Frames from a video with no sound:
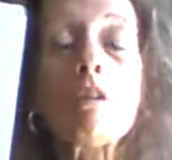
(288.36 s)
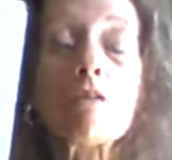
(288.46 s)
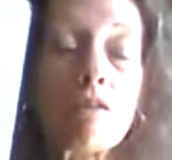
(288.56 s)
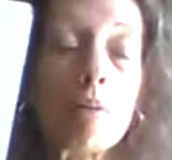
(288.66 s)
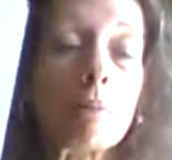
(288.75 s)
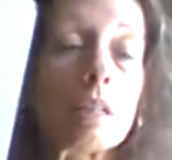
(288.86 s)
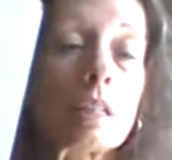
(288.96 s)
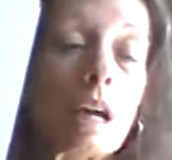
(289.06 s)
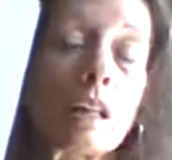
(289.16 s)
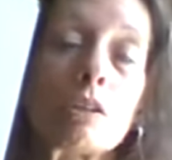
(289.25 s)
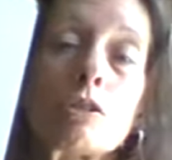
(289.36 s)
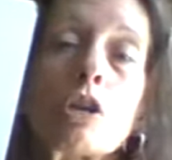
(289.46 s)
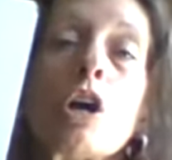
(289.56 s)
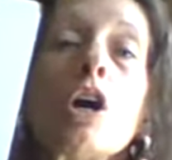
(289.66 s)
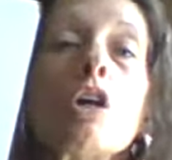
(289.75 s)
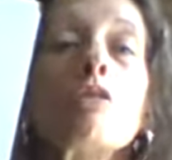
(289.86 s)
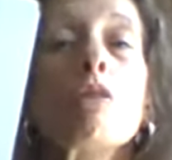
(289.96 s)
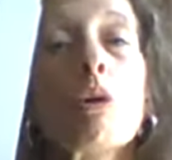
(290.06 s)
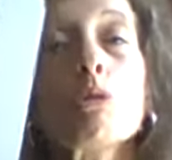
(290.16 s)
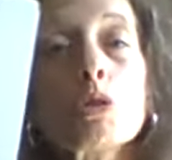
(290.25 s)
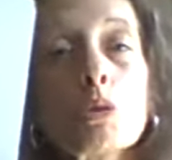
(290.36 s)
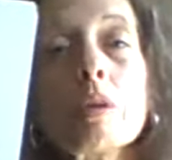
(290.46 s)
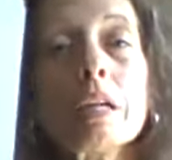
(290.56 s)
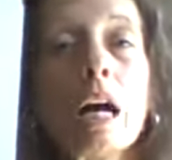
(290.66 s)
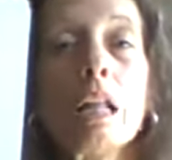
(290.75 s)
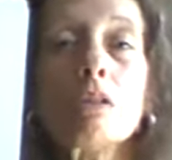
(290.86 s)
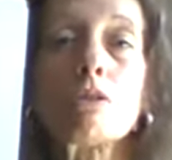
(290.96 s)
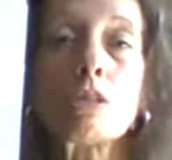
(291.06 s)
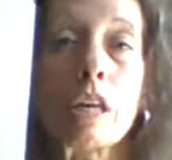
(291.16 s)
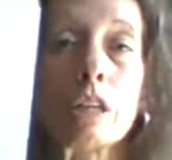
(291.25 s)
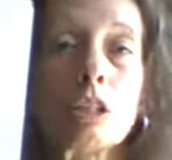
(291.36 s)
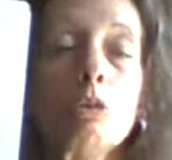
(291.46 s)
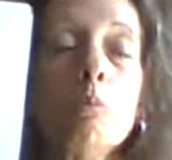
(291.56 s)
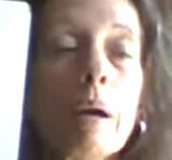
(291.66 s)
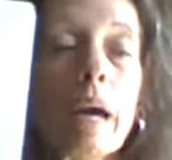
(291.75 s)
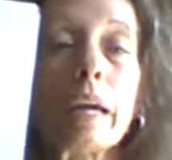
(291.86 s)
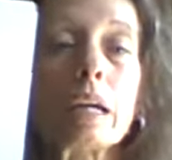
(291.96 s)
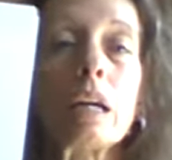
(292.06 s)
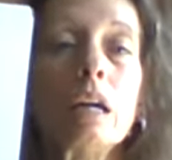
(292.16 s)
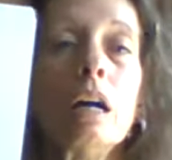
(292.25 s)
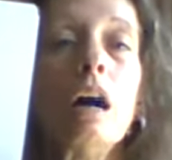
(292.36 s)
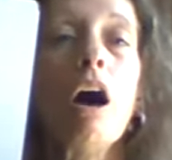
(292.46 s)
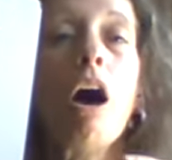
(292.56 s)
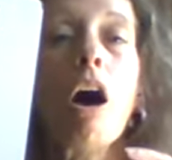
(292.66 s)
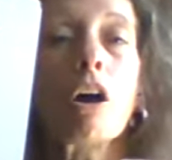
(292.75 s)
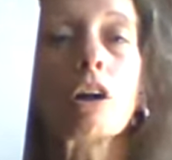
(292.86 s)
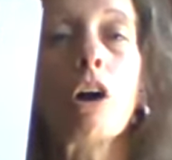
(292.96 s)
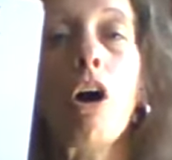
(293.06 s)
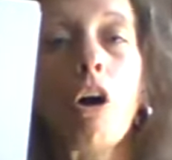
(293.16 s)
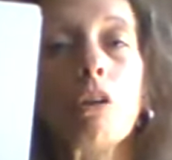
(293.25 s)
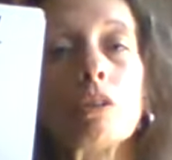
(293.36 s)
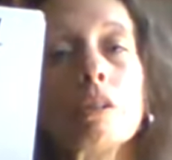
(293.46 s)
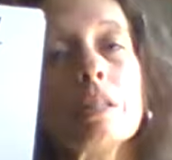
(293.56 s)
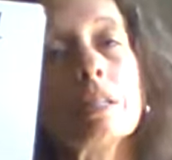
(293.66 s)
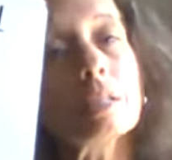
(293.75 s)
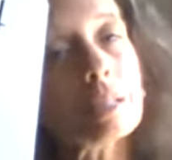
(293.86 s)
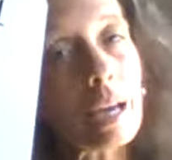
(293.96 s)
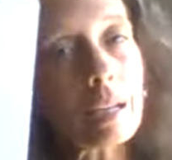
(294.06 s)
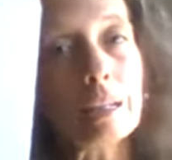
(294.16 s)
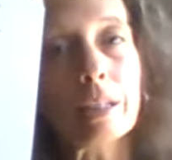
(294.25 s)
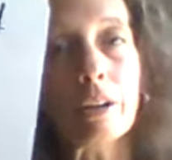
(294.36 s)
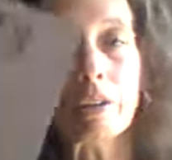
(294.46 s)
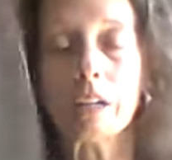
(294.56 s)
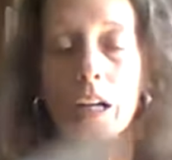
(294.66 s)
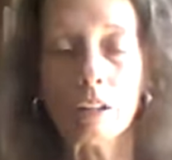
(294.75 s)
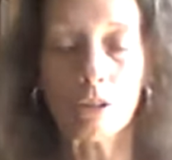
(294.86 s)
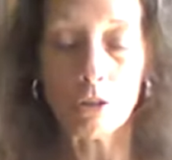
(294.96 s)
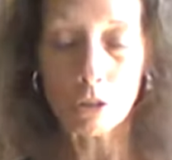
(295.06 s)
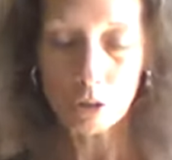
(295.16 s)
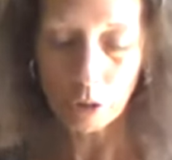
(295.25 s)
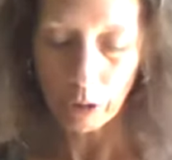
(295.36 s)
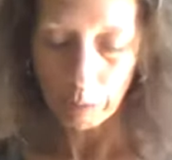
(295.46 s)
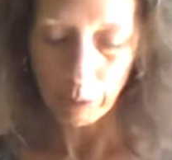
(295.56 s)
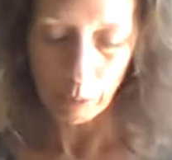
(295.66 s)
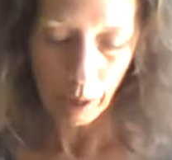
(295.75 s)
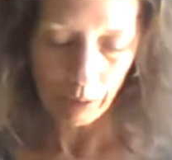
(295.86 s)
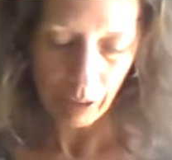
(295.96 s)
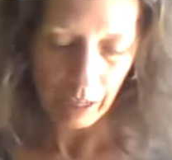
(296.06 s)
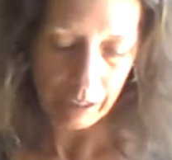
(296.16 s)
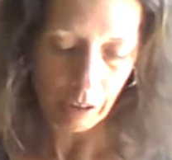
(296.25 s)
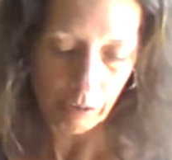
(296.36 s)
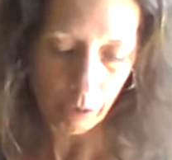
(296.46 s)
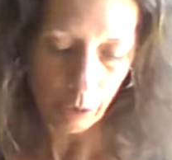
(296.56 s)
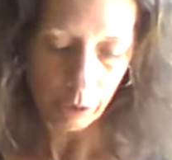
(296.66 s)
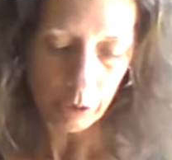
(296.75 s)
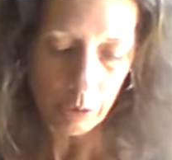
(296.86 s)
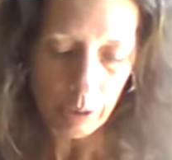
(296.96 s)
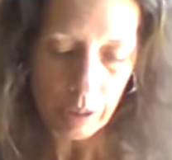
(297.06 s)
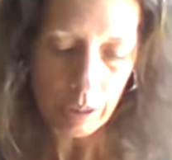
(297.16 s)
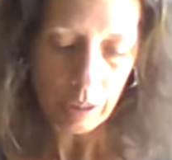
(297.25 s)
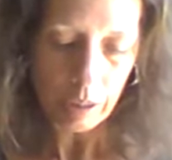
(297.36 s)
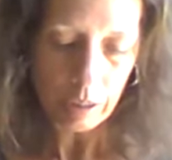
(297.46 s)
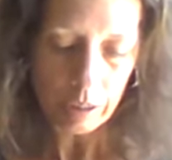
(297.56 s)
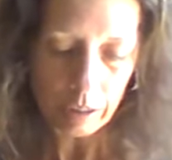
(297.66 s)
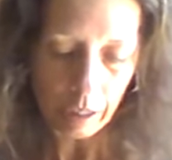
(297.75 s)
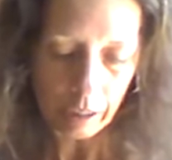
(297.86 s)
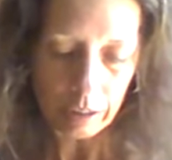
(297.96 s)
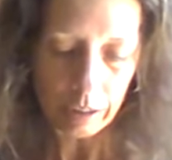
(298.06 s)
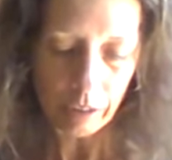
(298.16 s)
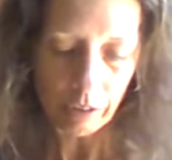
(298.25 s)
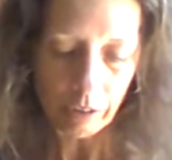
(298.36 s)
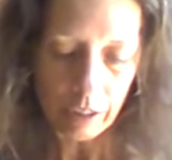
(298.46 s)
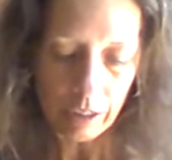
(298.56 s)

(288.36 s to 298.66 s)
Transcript: from these colors. Those 3 colors that you make are called the secondary colors. So let me write that down for you. Secondary.